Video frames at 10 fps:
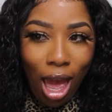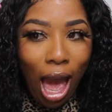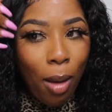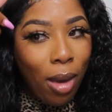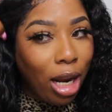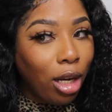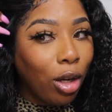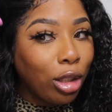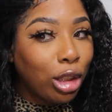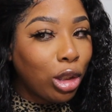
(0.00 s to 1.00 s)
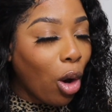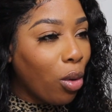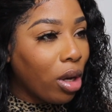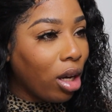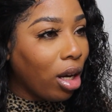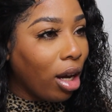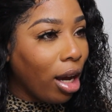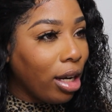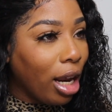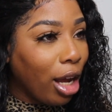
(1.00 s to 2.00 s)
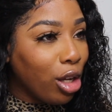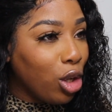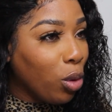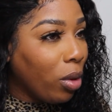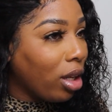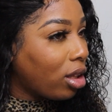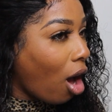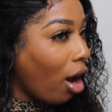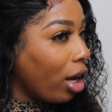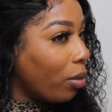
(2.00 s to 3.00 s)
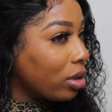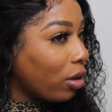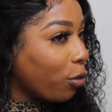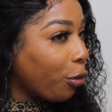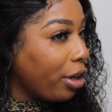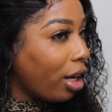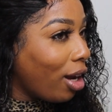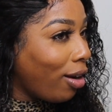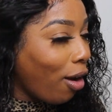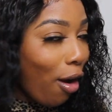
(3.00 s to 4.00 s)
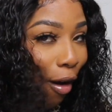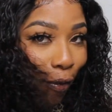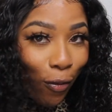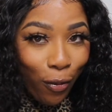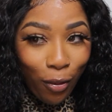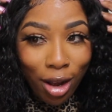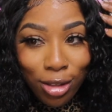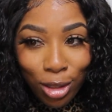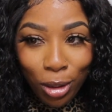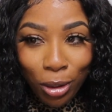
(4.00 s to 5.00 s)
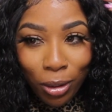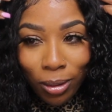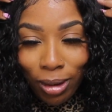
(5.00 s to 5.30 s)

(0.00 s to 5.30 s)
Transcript: I made it look so good that you would have thought it was a freaking frontal.